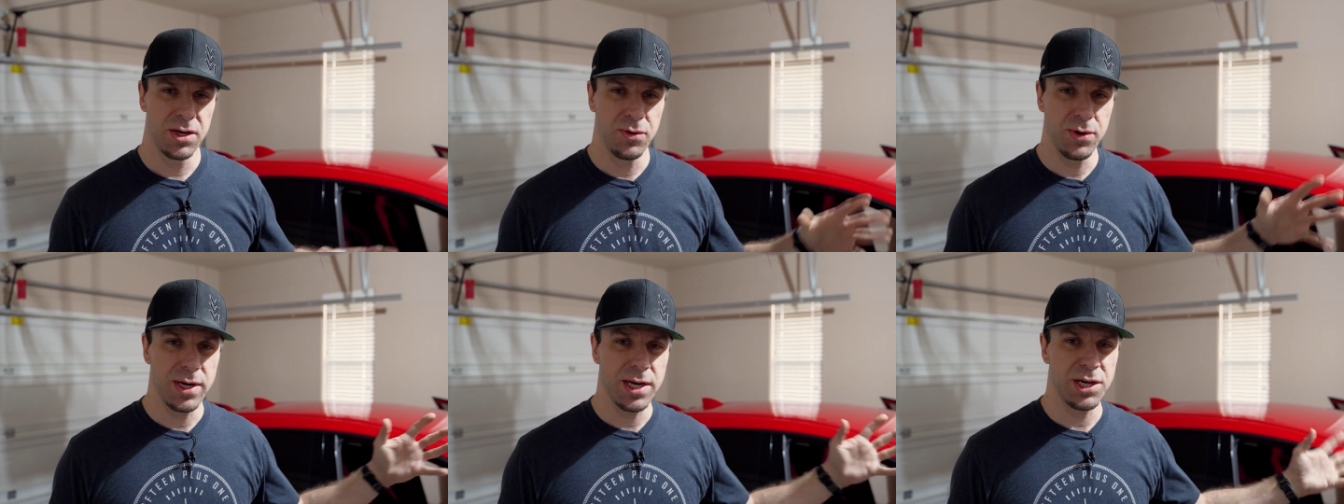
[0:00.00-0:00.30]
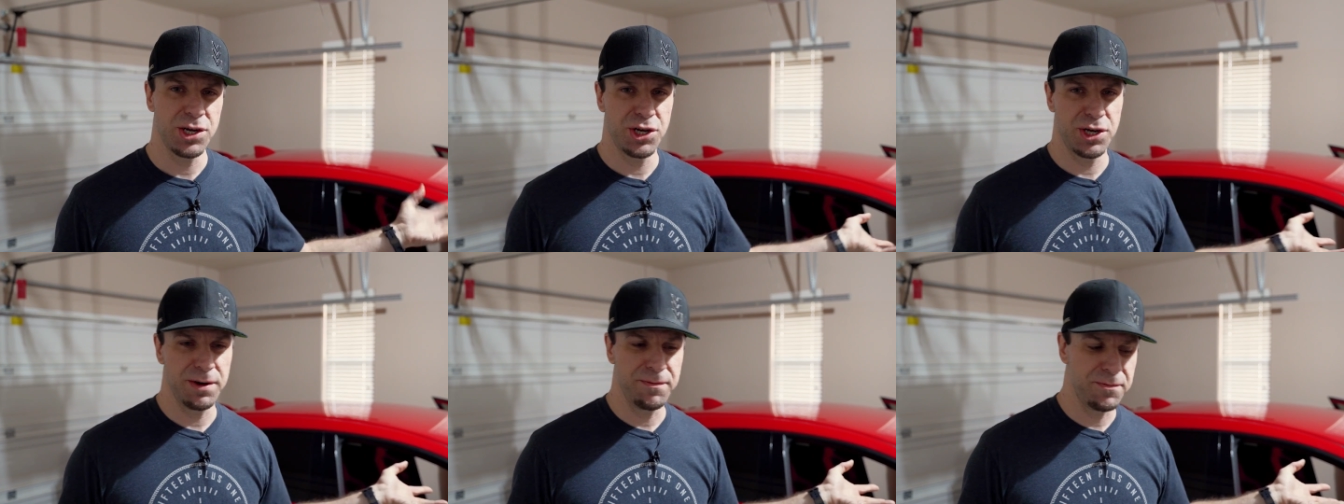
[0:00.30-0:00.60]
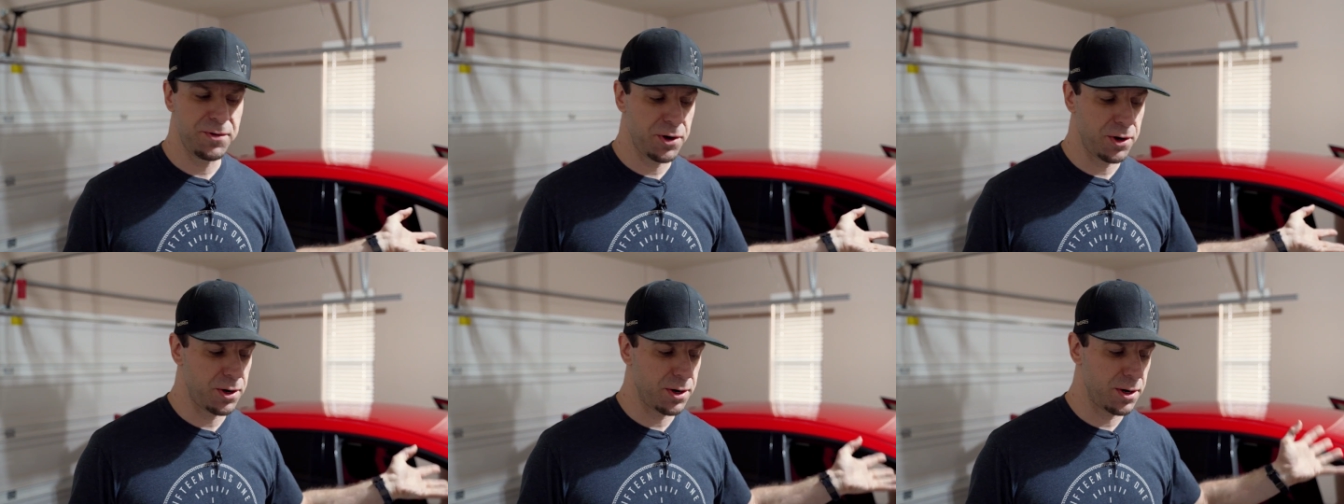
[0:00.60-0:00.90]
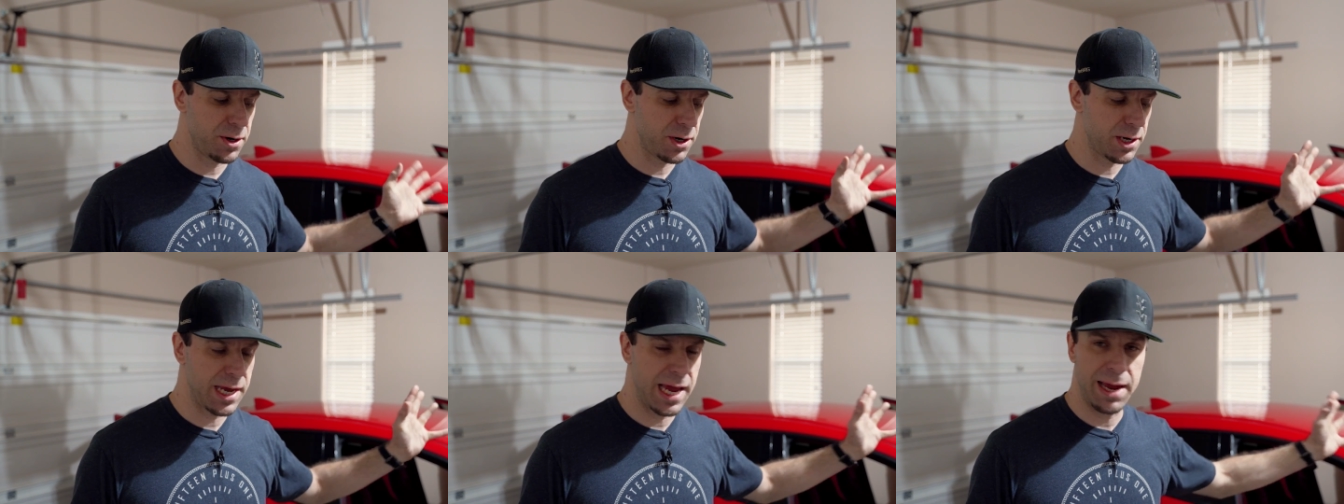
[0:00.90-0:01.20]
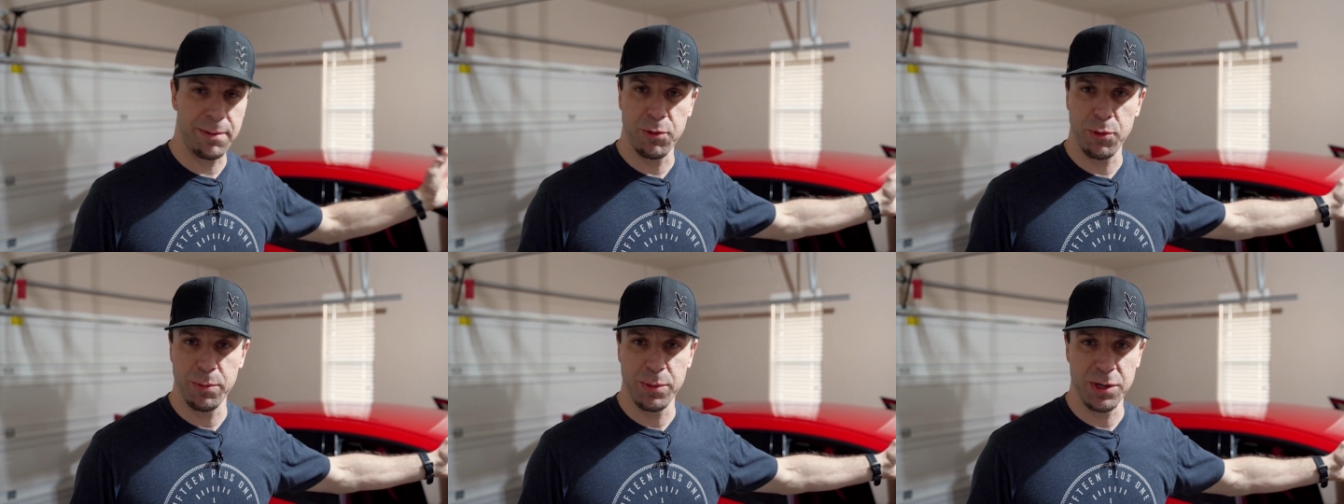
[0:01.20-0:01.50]
Doing the shifter
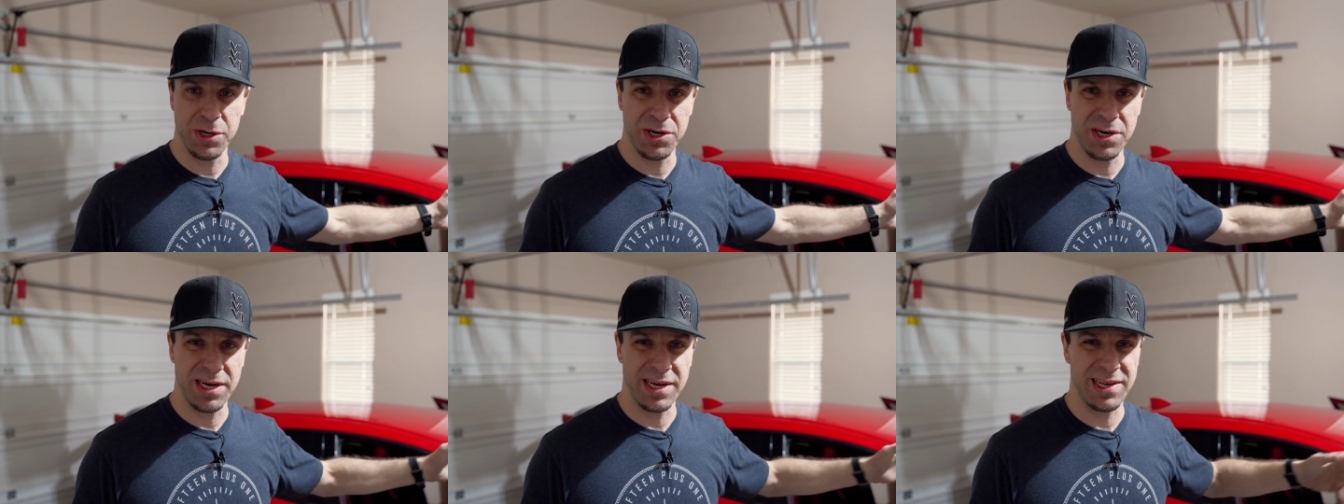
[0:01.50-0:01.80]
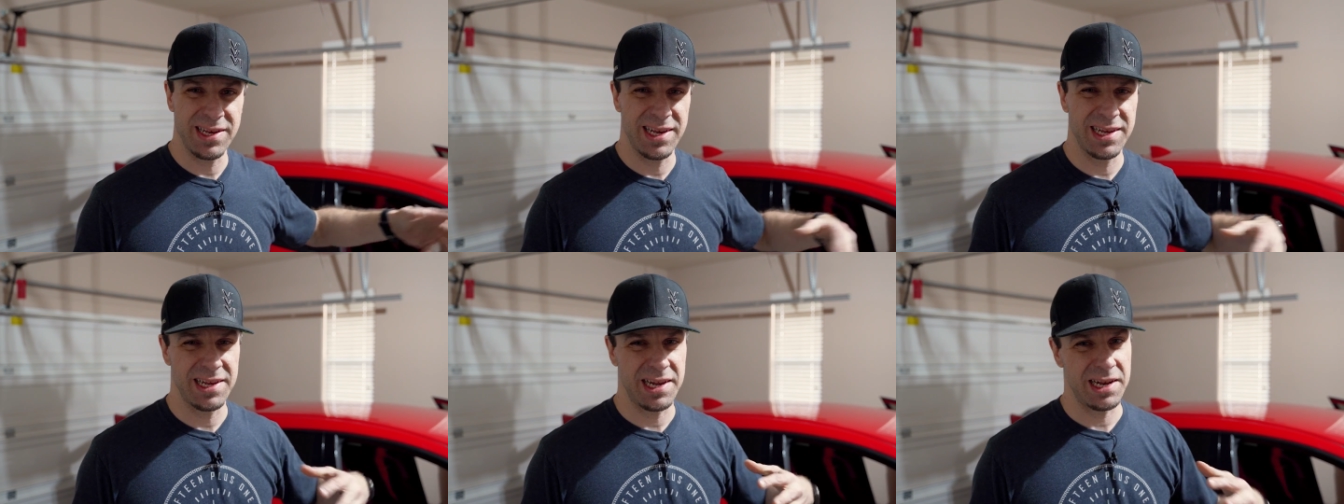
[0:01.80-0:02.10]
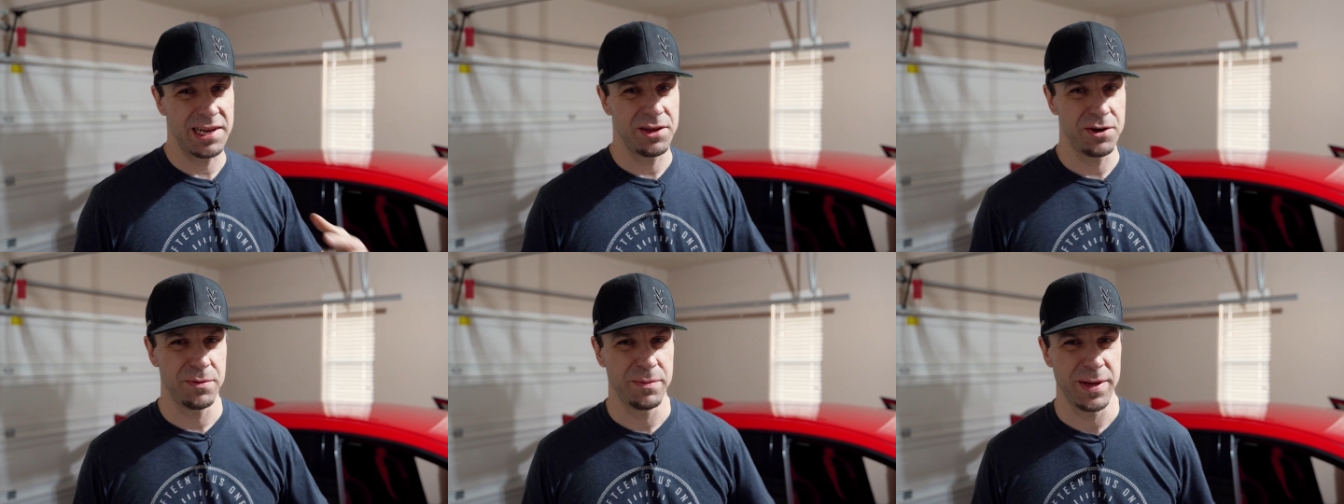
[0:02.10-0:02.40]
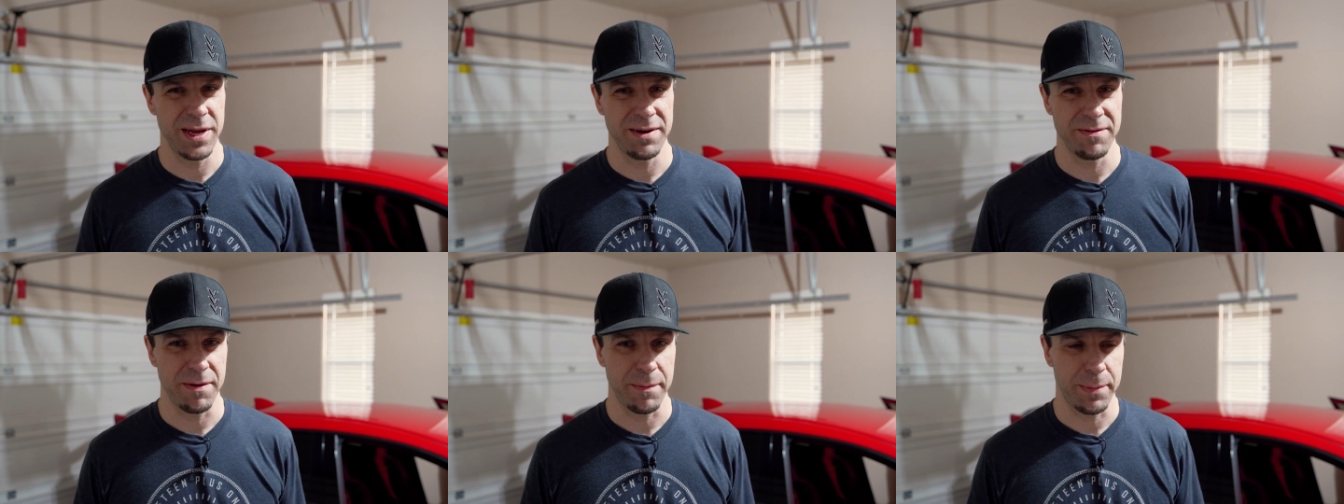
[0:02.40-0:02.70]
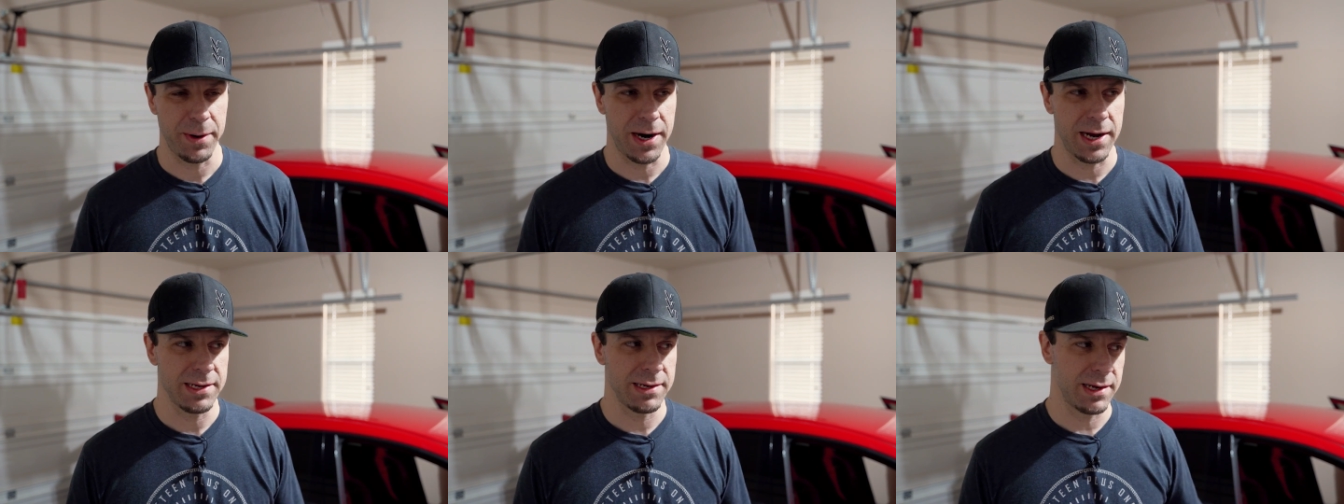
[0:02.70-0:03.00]
cable bushings is a little bit of a
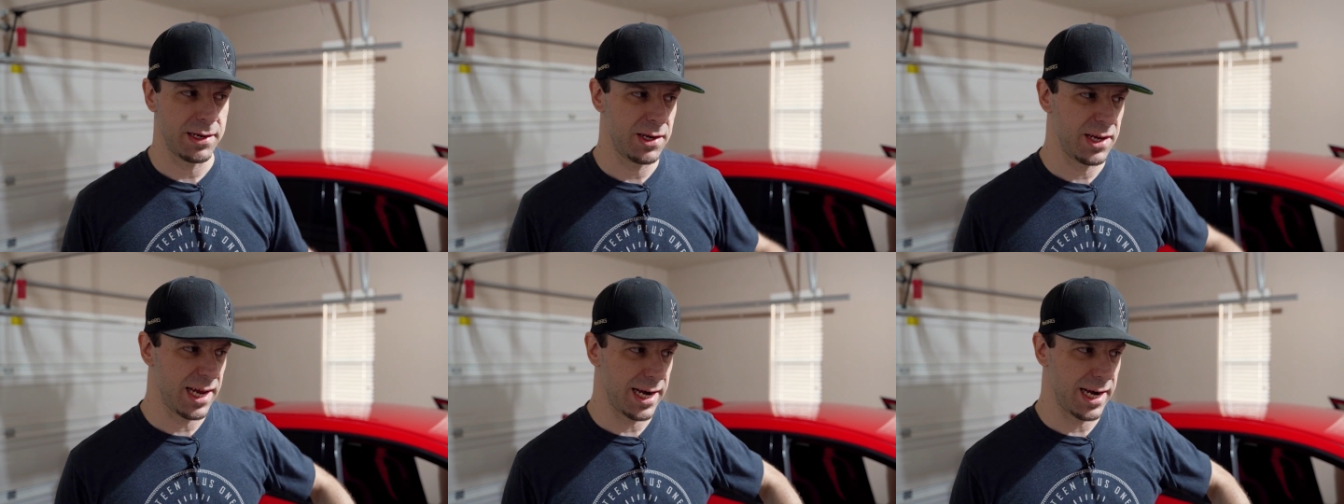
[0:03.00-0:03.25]
process.